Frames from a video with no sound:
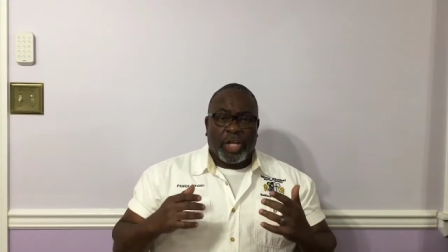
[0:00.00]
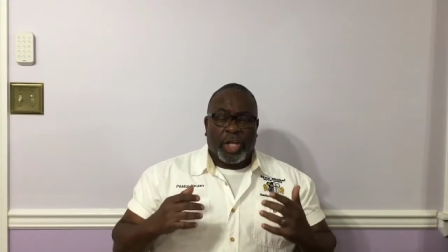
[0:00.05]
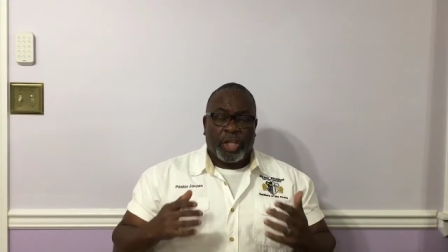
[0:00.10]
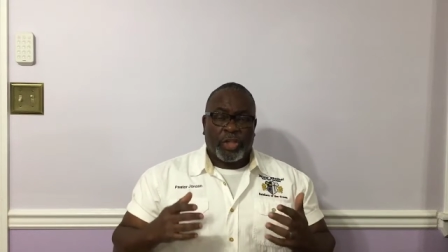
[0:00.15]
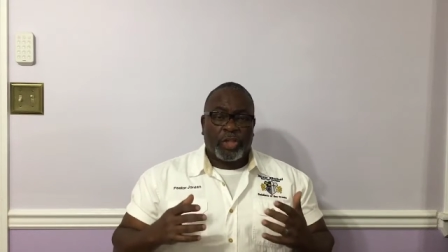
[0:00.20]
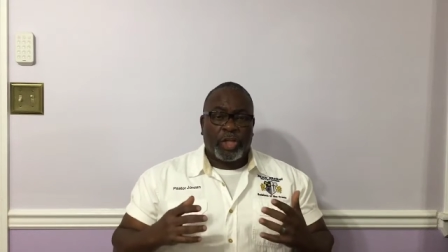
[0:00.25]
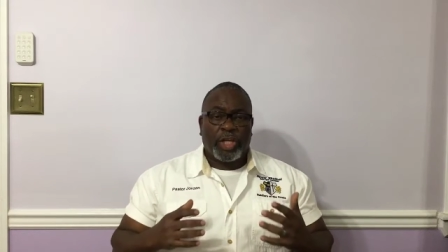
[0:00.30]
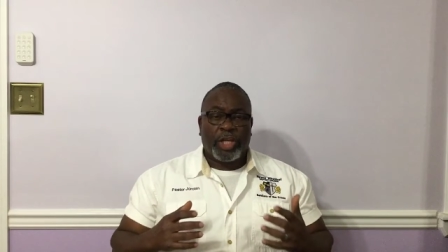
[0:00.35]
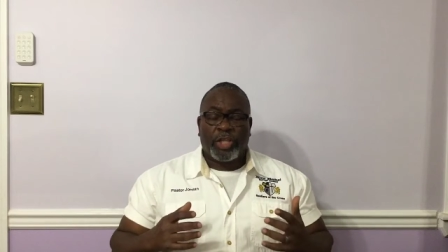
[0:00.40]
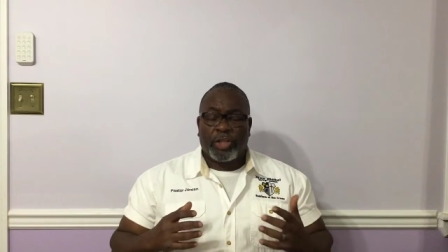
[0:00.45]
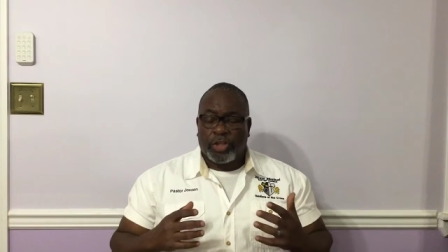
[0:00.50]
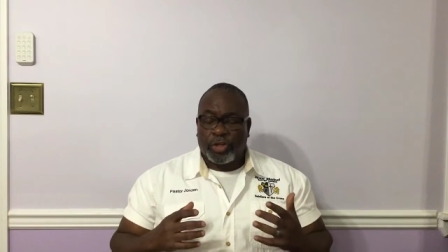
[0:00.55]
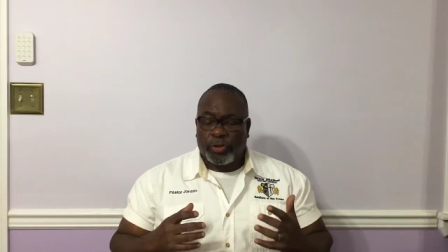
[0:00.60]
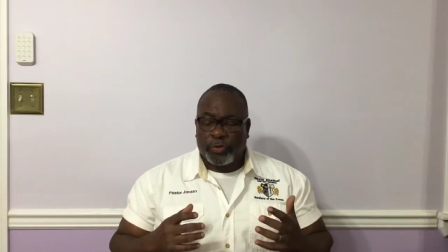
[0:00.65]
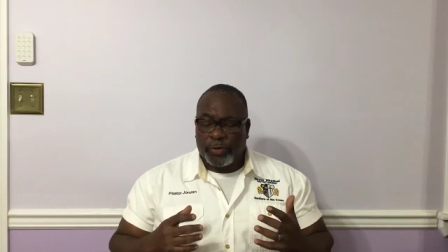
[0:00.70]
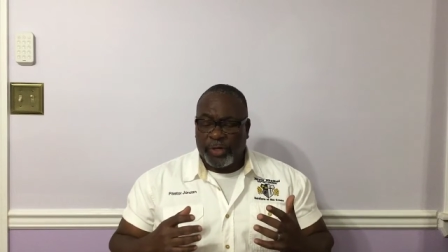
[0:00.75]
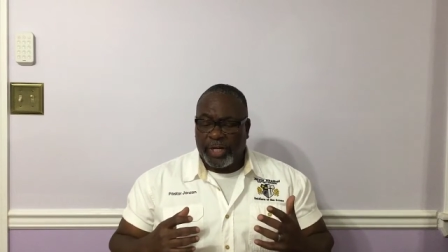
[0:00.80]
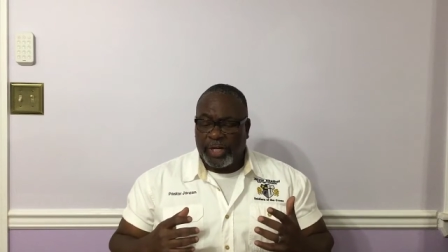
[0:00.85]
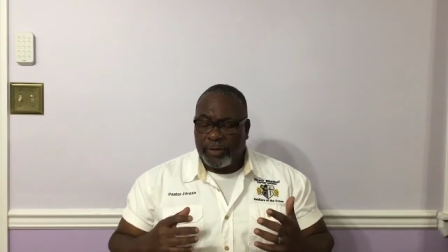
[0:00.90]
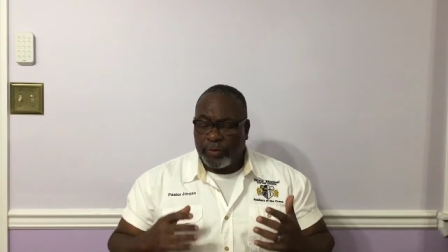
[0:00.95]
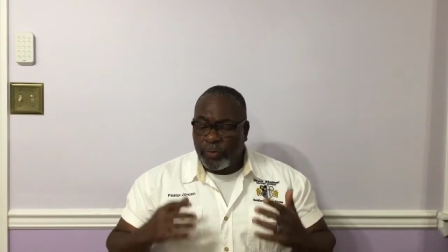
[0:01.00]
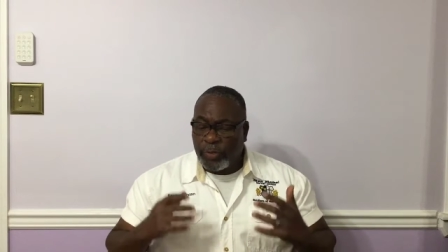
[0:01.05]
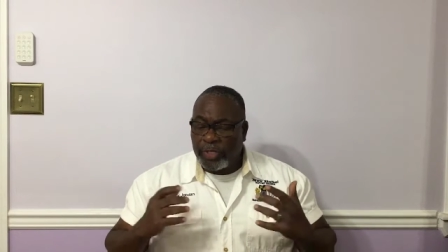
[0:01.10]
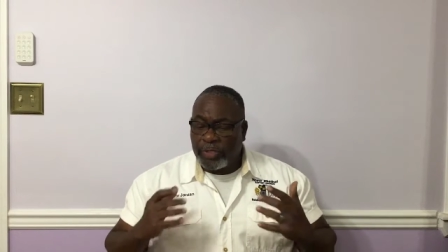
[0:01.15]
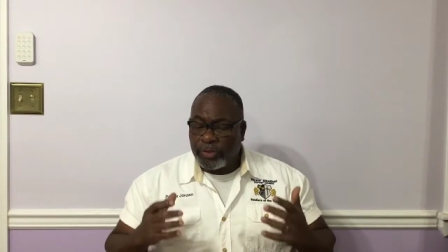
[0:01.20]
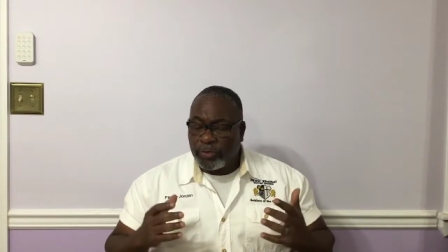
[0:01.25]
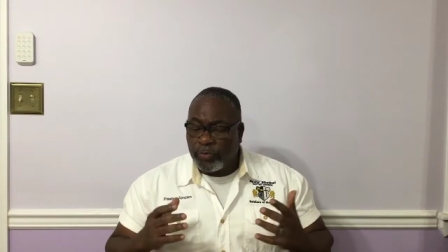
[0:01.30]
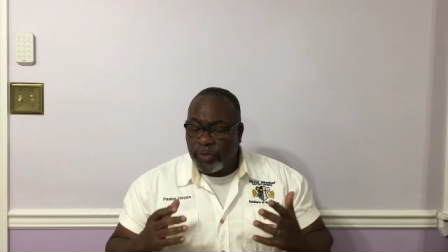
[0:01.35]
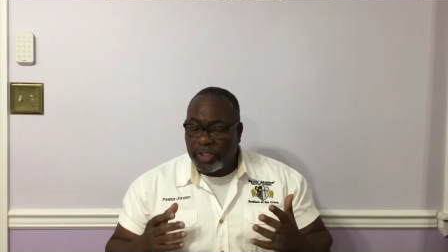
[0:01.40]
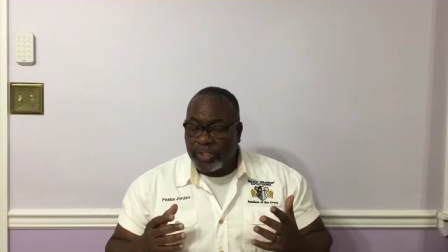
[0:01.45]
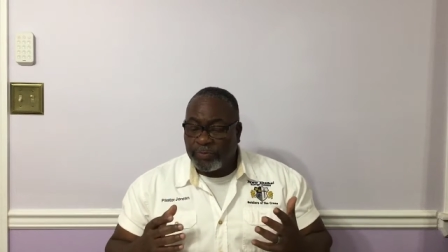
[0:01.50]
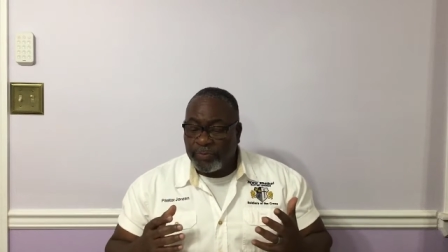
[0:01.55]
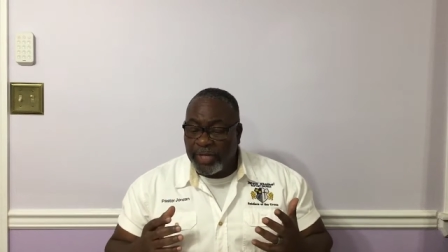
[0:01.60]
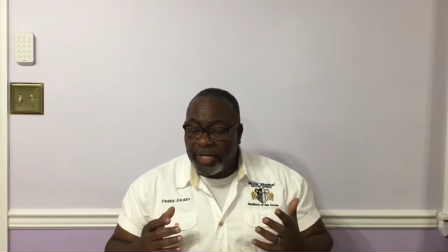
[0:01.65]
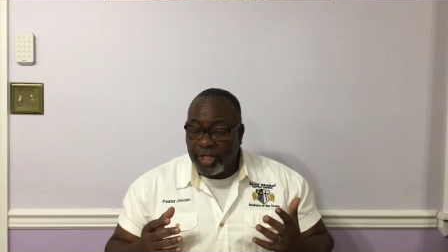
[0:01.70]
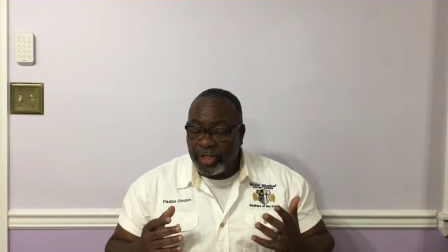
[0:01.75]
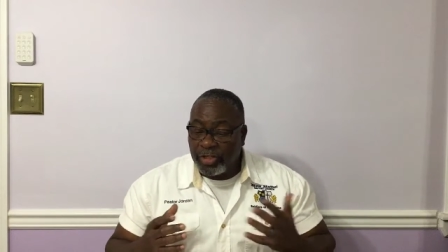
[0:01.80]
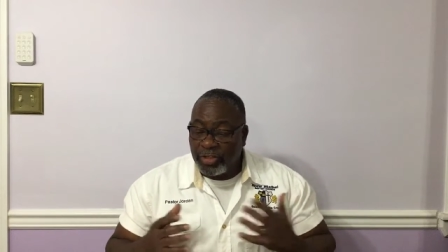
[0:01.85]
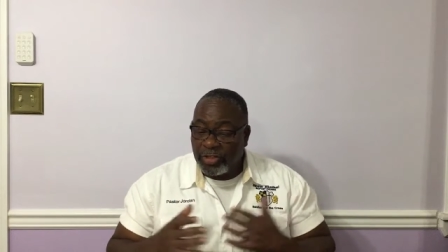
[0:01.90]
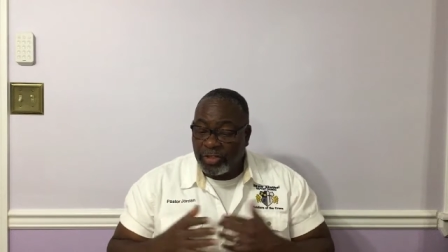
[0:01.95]
in in the Greek, which which
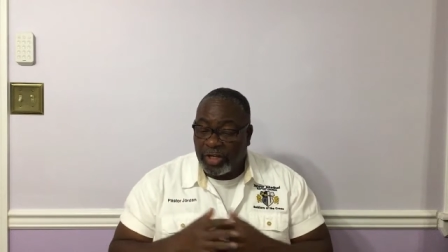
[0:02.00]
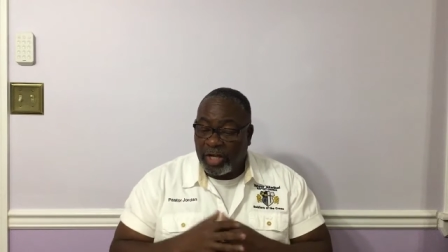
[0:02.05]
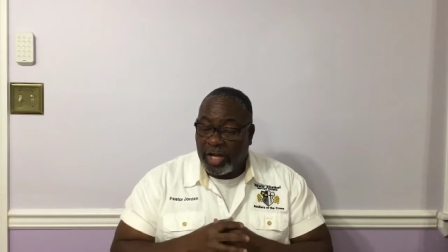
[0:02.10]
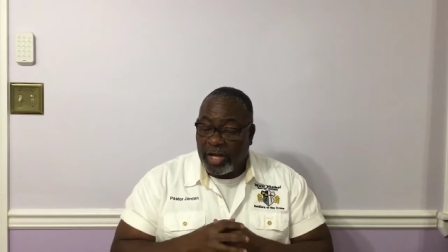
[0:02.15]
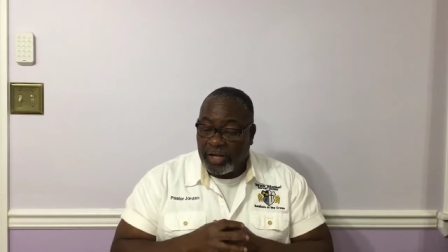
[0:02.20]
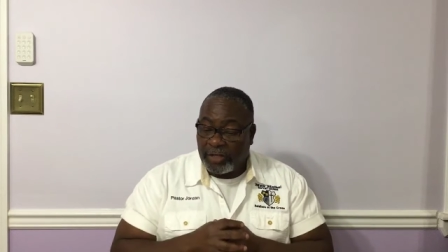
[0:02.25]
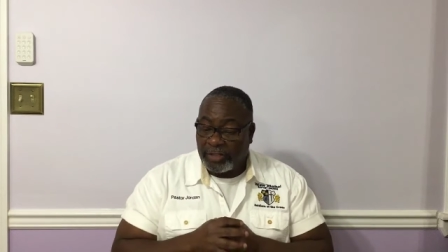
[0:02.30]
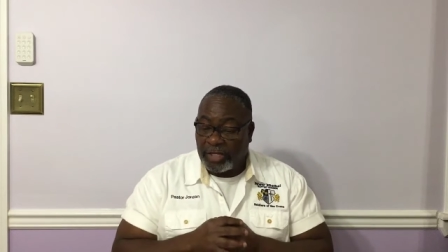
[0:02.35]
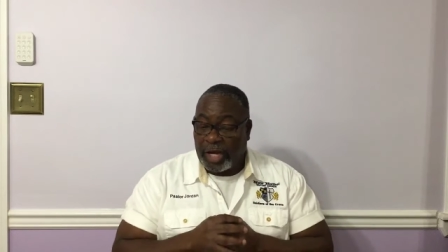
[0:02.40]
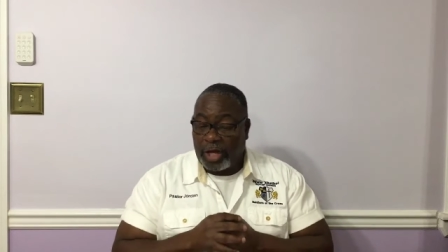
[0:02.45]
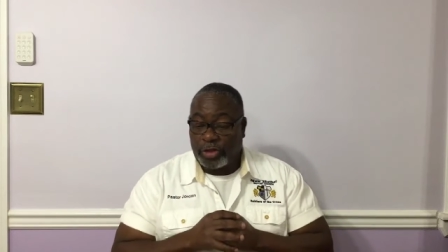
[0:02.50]
means uh,